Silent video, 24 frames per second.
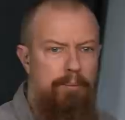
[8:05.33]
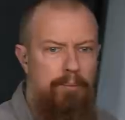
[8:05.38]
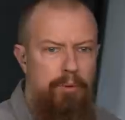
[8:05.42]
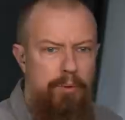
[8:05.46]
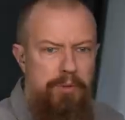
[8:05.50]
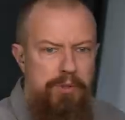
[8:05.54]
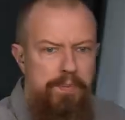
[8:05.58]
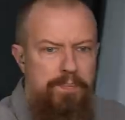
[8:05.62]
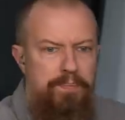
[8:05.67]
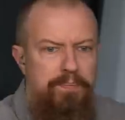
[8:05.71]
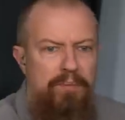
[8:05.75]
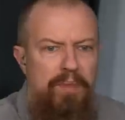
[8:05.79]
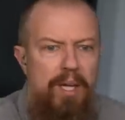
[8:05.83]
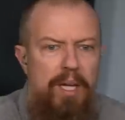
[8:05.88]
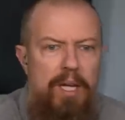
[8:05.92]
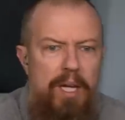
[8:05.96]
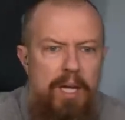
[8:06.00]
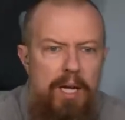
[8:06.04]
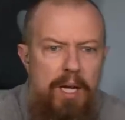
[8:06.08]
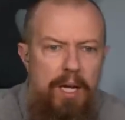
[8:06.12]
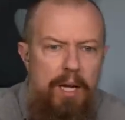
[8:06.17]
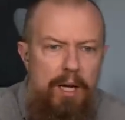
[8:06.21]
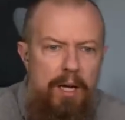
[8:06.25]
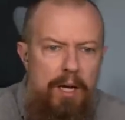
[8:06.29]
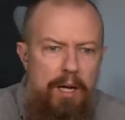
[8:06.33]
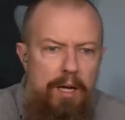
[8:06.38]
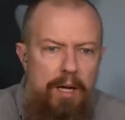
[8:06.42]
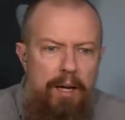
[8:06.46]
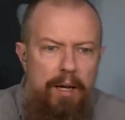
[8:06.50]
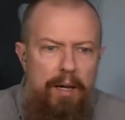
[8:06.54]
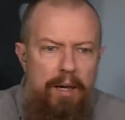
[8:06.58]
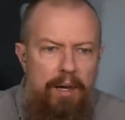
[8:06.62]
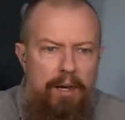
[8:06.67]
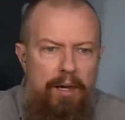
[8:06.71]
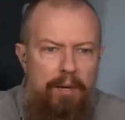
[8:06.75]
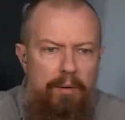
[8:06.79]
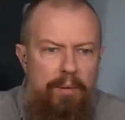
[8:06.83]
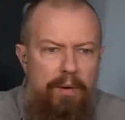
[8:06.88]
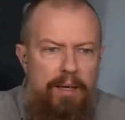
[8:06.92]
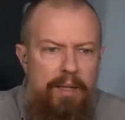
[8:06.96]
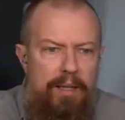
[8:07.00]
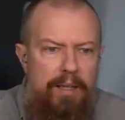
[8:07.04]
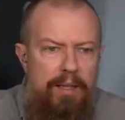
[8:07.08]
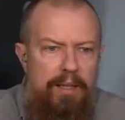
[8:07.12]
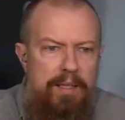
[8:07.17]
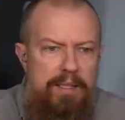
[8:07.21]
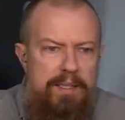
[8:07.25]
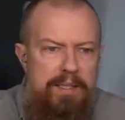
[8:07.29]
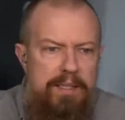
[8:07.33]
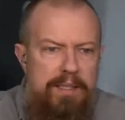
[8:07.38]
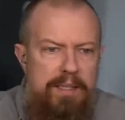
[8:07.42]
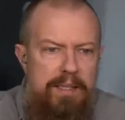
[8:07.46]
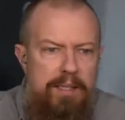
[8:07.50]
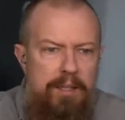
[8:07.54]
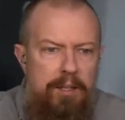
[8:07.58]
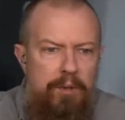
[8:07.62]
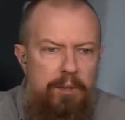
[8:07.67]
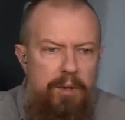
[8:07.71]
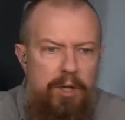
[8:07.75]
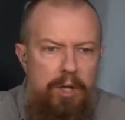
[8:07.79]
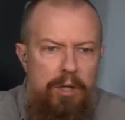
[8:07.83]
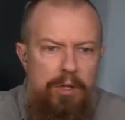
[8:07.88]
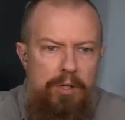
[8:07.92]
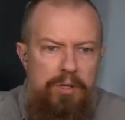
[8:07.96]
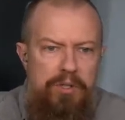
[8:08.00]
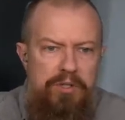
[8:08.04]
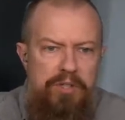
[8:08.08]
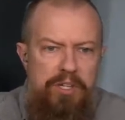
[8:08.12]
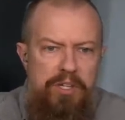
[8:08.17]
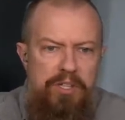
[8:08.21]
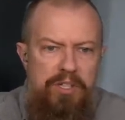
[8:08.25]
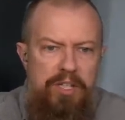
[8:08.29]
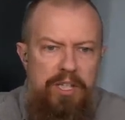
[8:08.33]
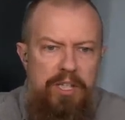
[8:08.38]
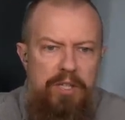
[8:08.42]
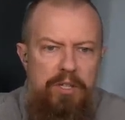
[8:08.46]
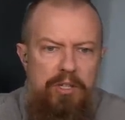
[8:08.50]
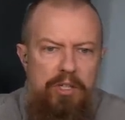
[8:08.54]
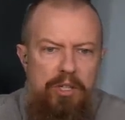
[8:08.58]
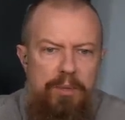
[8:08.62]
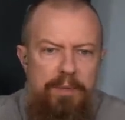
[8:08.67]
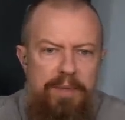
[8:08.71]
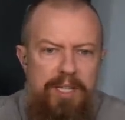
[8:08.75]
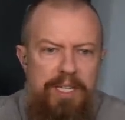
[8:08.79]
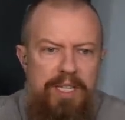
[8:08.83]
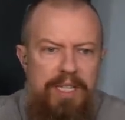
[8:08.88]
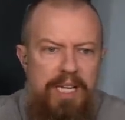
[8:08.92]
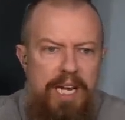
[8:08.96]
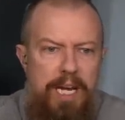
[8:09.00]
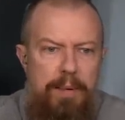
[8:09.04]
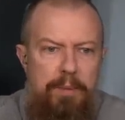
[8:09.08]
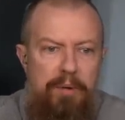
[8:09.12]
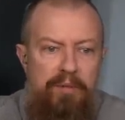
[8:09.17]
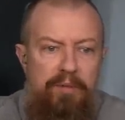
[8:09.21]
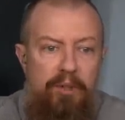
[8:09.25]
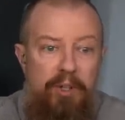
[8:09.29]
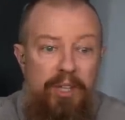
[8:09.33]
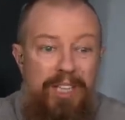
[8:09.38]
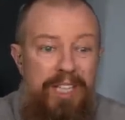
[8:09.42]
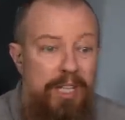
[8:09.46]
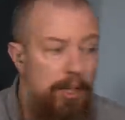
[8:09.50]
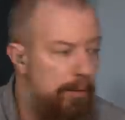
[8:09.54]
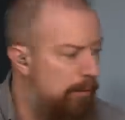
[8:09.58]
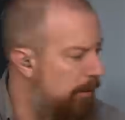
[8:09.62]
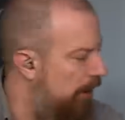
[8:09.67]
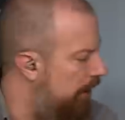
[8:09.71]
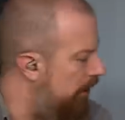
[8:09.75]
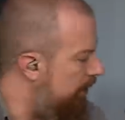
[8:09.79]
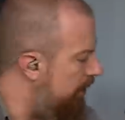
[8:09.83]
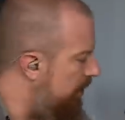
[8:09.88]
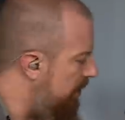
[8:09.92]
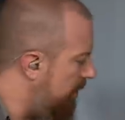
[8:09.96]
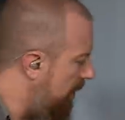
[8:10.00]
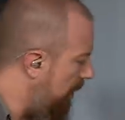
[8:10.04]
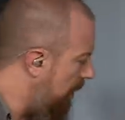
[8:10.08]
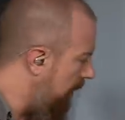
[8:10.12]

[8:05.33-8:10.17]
Bruce. All right, let's see here. Ricardo says, can you tell me the name of your ear monitors?